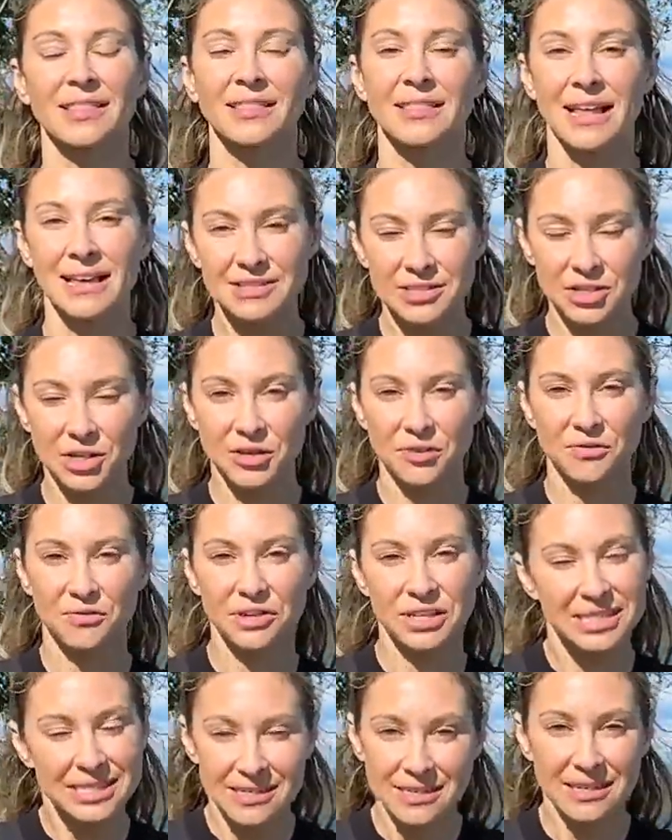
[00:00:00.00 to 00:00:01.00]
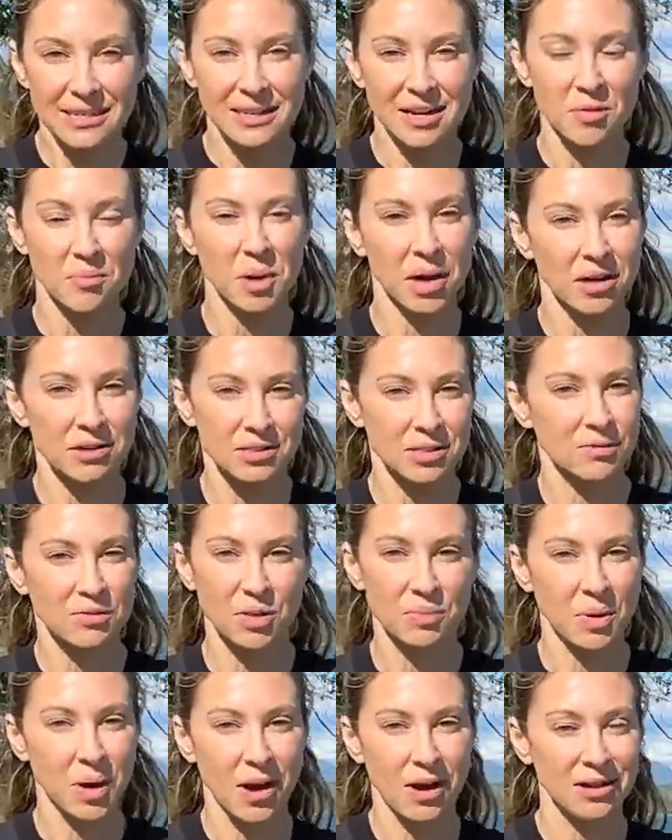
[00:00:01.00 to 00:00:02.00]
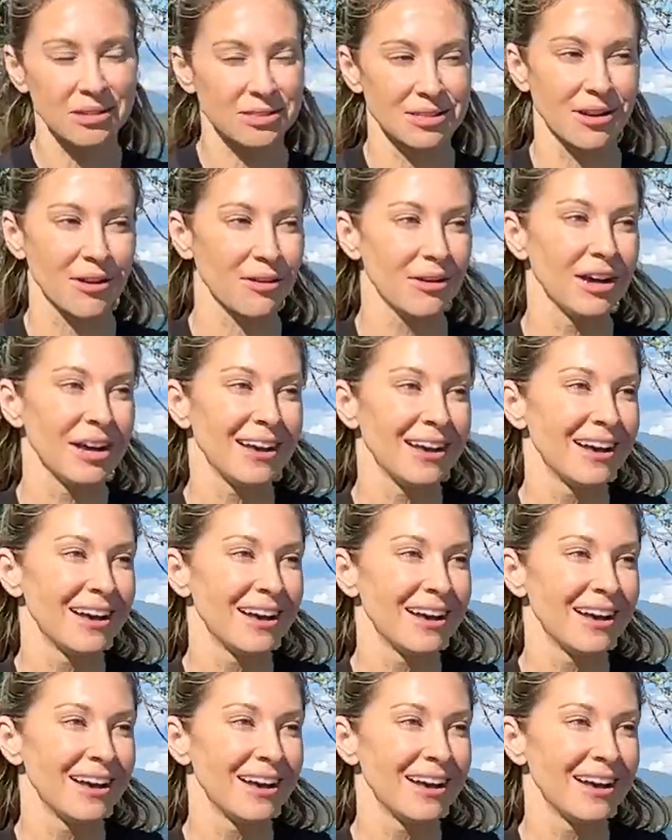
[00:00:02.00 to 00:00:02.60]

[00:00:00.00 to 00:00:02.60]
lesser visited parts of the park, so